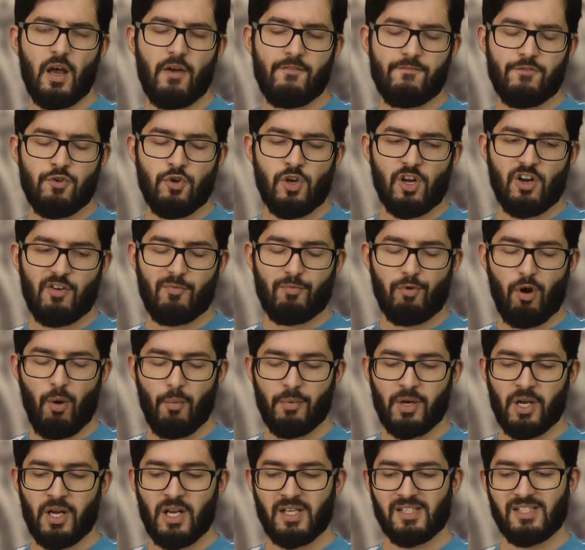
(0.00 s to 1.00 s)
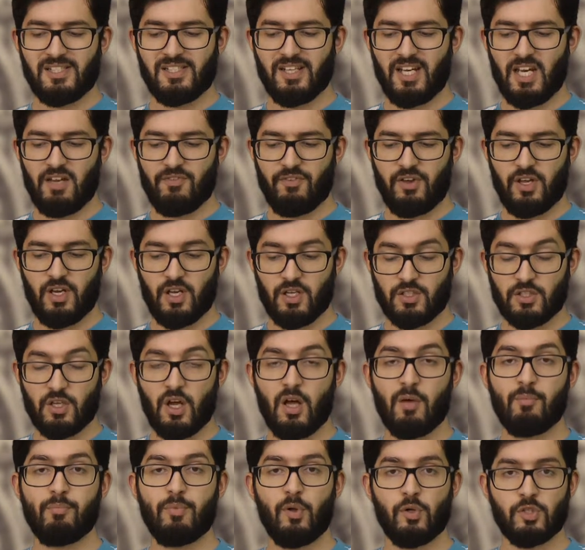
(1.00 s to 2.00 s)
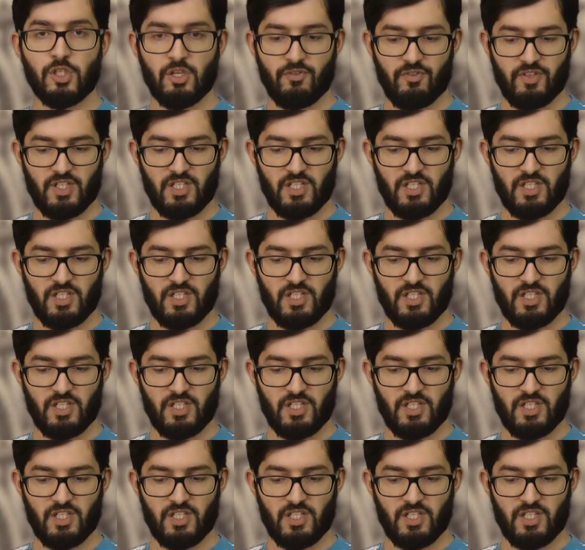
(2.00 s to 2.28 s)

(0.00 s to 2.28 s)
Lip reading: a few kind of prominent and significant examples of